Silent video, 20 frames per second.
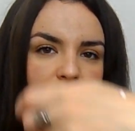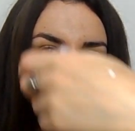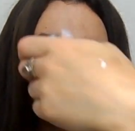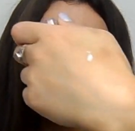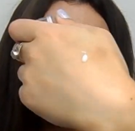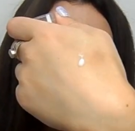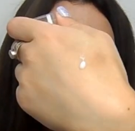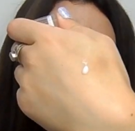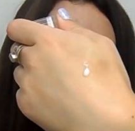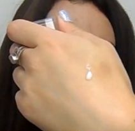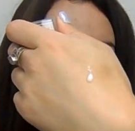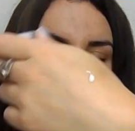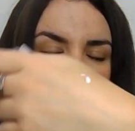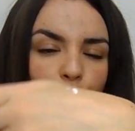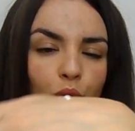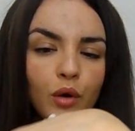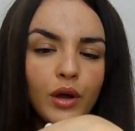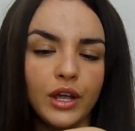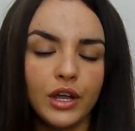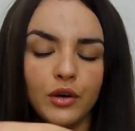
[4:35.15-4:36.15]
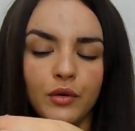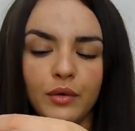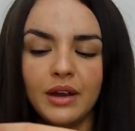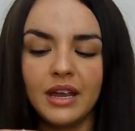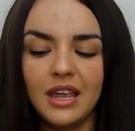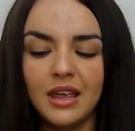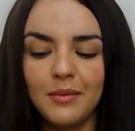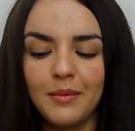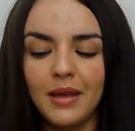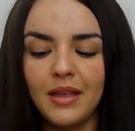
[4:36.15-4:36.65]
It's just this kind of white
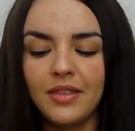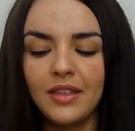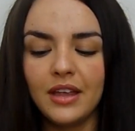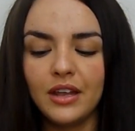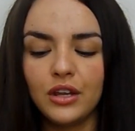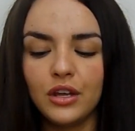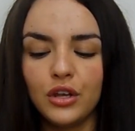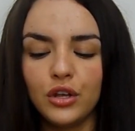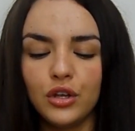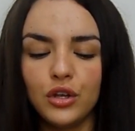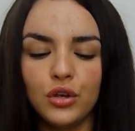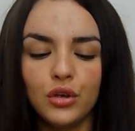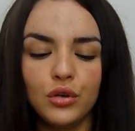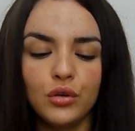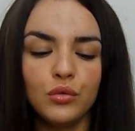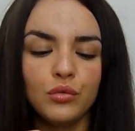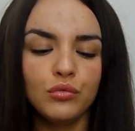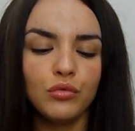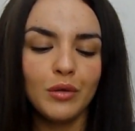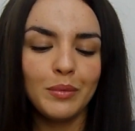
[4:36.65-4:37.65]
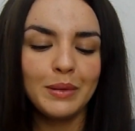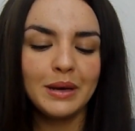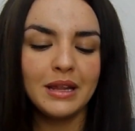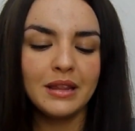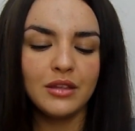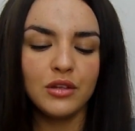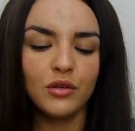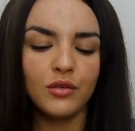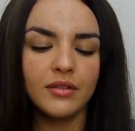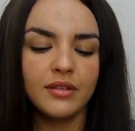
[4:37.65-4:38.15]
cream and then you rub it
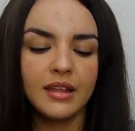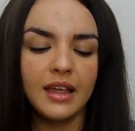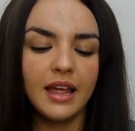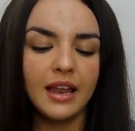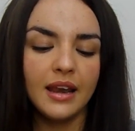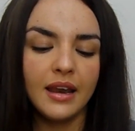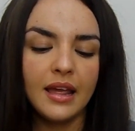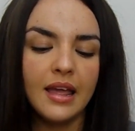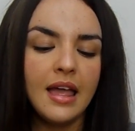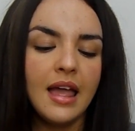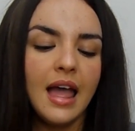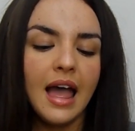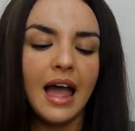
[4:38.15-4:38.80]
into your skin